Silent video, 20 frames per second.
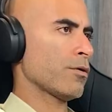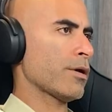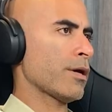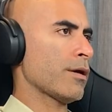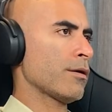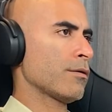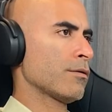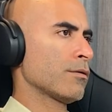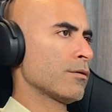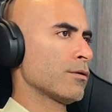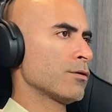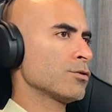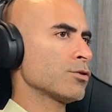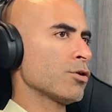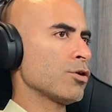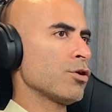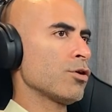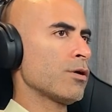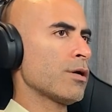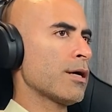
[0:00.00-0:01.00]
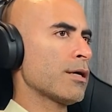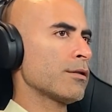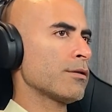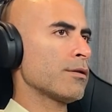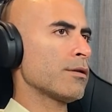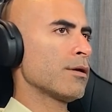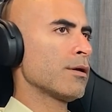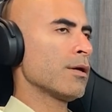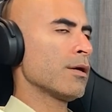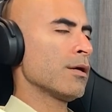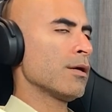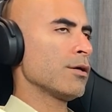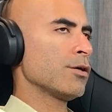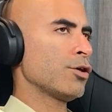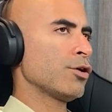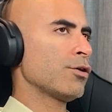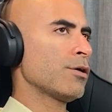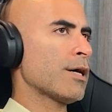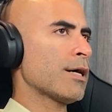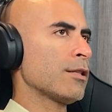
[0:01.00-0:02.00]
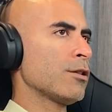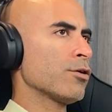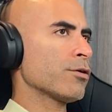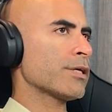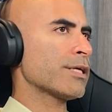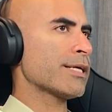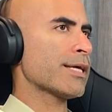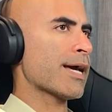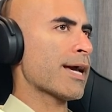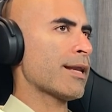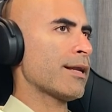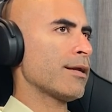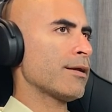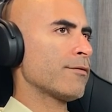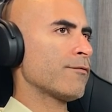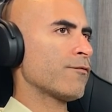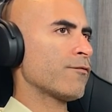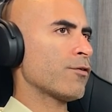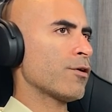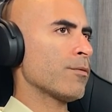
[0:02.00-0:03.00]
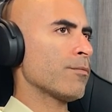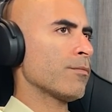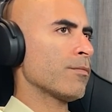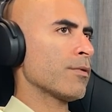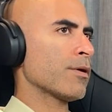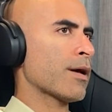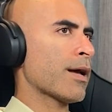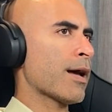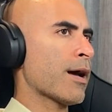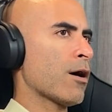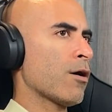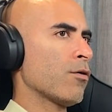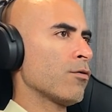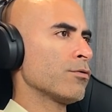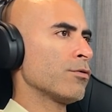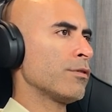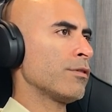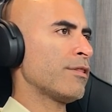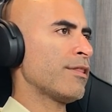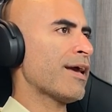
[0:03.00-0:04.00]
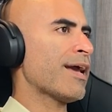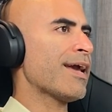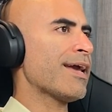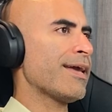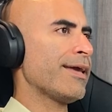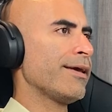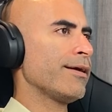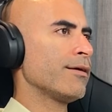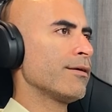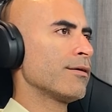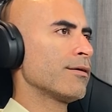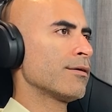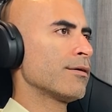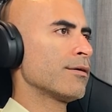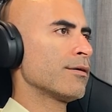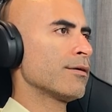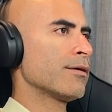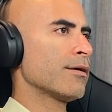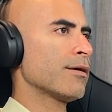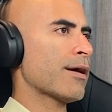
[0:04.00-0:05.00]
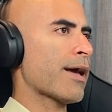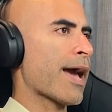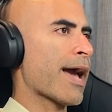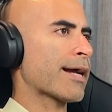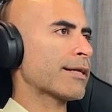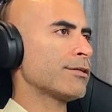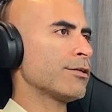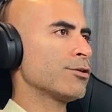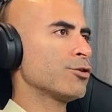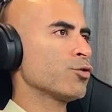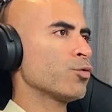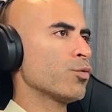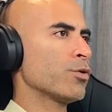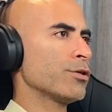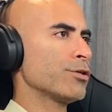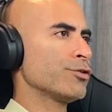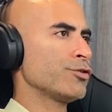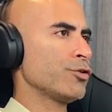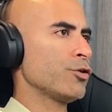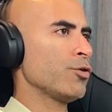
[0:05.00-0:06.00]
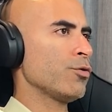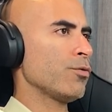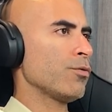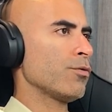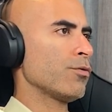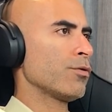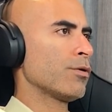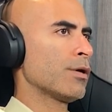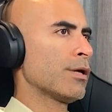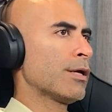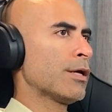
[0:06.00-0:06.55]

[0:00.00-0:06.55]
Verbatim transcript: Okay. So you're not you're not looking at it from how they acted towards you.